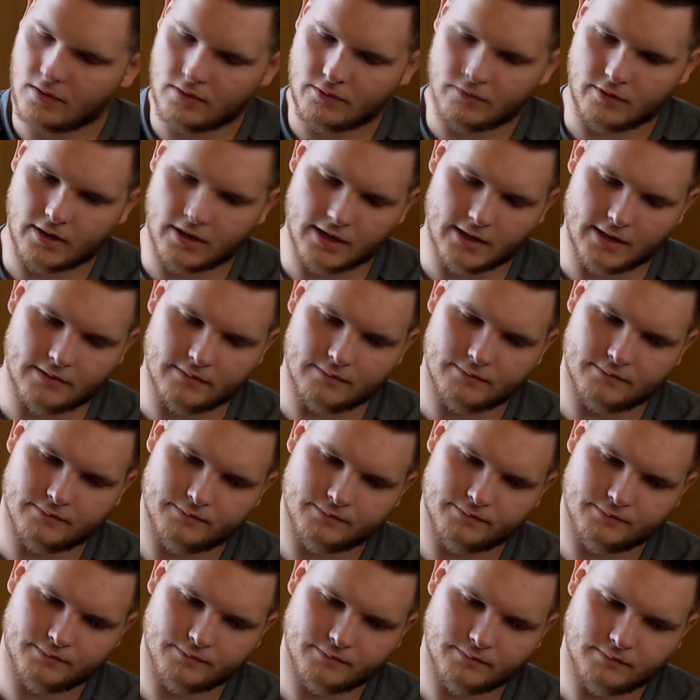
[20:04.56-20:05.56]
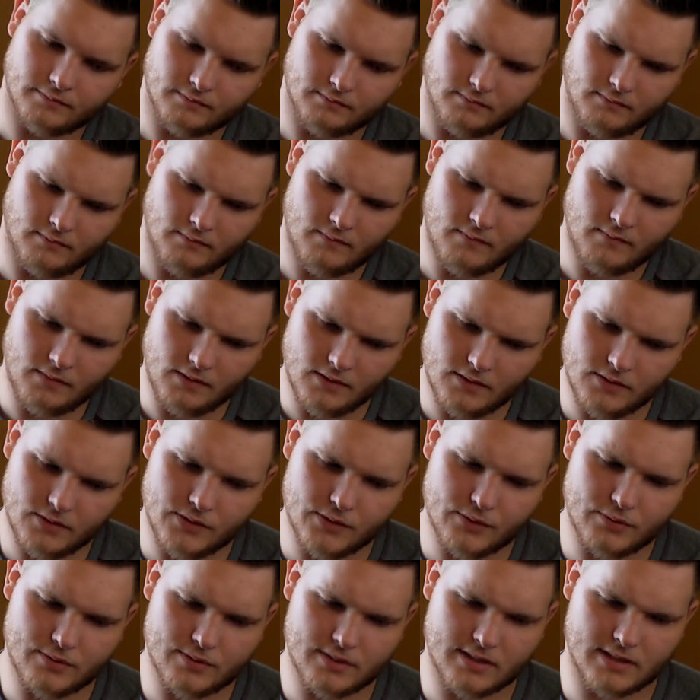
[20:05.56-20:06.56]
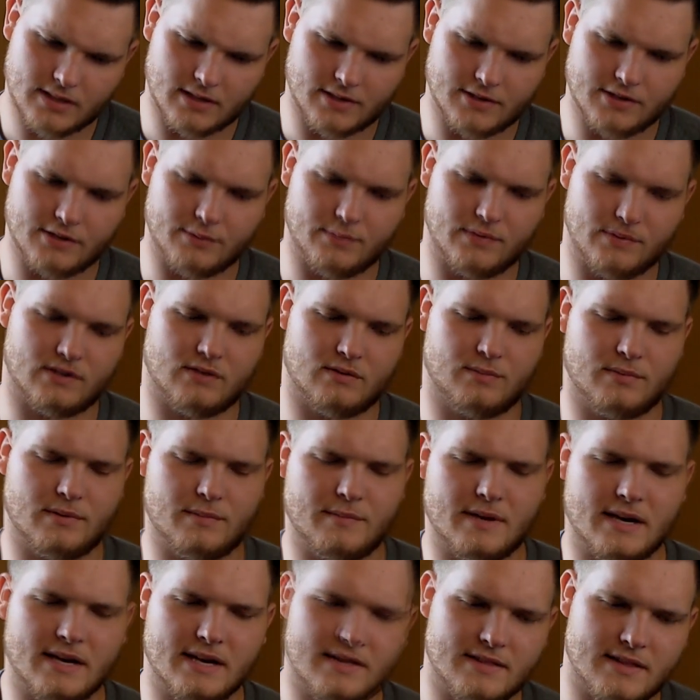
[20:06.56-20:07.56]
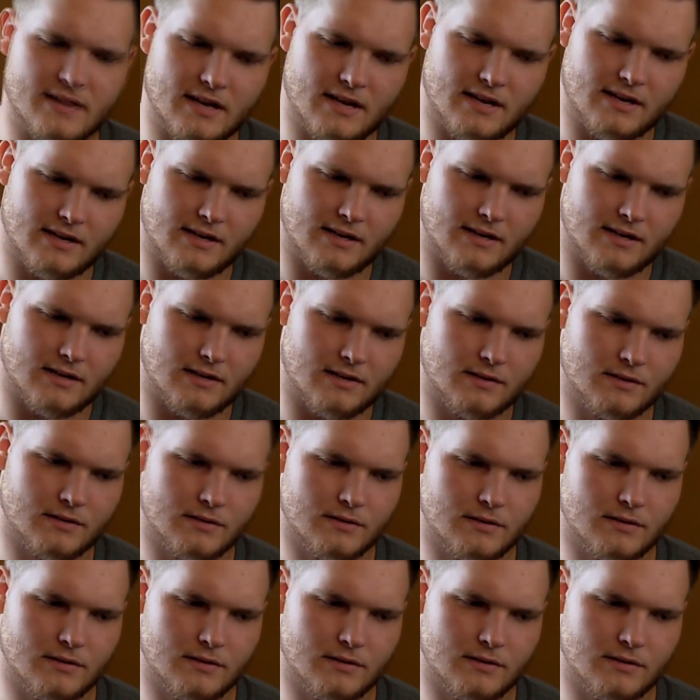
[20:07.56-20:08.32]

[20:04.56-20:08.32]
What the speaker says: Right. Do you think an argument could be made that